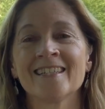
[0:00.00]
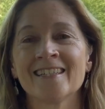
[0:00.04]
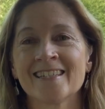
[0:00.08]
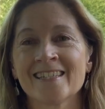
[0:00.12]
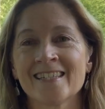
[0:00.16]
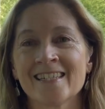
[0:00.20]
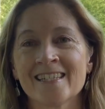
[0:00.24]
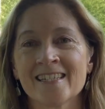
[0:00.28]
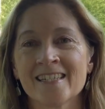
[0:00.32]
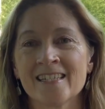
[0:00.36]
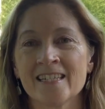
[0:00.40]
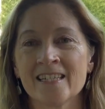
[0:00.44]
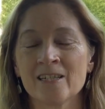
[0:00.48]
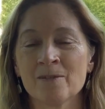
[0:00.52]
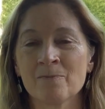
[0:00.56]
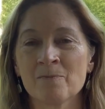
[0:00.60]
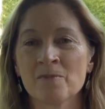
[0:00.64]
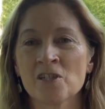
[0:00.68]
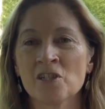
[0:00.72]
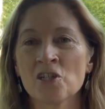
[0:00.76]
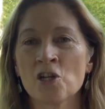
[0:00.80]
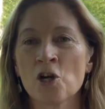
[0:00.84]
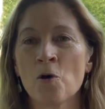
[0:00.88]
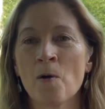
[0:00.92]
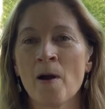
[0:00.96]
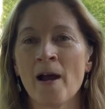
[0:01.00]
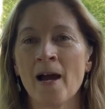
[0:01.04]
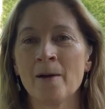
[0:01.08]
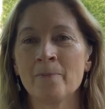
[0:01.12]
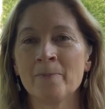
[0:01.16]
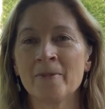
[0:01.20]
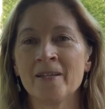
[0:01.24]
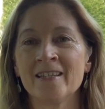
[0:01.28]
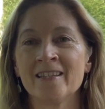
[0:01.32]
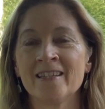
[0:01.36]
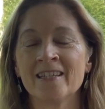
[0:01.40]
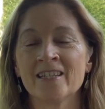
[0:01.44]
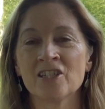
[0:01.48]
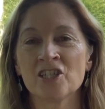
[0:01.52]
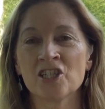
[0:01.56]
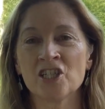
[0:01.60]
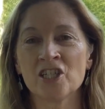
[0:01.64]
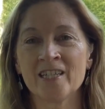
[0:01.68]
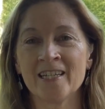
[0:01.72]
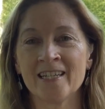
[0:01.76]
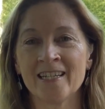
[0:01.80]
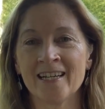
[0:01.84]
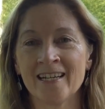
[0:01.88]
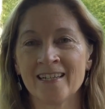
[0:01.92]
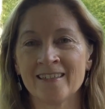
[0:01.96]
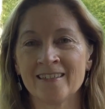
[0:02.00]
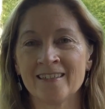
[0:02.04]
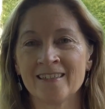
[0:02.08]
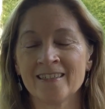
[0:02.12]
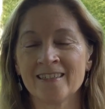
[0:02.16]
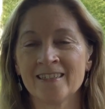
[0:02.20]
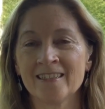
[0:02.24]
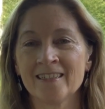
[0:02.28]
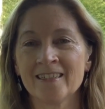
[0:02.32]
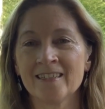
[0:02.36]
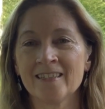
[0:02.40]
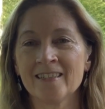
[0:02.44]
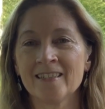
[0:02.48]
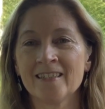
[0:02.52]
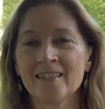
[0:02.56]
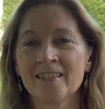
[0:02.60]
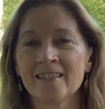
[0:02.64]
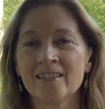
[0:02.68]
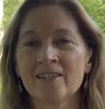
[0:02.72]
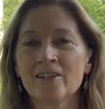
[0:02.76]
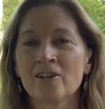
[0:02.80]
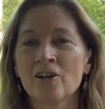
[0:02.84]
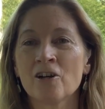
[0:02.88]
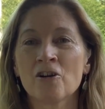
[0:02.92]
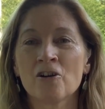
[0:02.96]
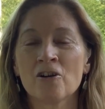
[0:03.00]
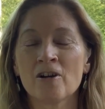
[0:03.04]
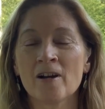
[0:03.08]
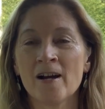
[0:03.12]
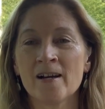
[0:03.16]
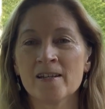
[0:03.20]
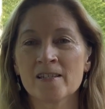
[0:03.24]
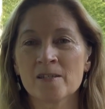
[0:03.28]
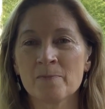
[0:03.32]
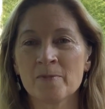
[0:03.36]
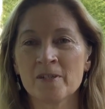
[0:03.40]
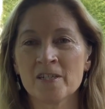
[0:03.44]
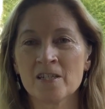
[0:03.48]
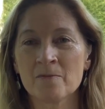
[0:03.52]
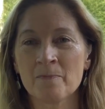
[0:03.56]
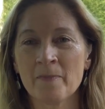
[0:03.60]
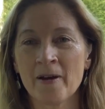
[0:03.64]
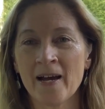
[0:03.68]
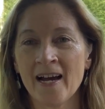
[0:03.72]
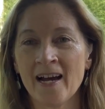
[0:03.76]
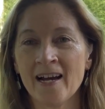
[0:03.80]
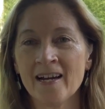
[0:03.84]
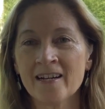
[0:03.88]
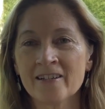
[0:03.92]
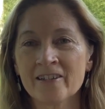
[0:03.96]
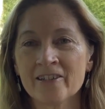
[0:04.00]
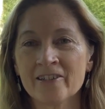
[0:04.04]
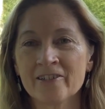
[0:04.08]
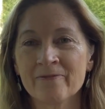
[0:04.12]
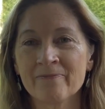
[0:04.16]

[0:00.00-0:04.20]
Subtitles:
to see him, so happy that she had her husband back,